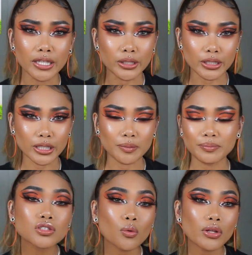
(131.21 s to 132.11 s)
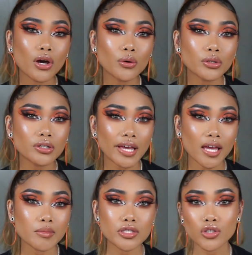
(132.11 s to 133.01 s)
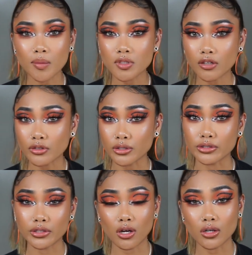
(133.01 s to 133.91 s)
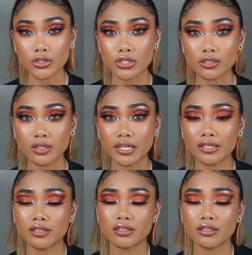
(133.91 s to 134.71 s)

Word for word: Look it up. So when the owner came and dropped off her dog, she like,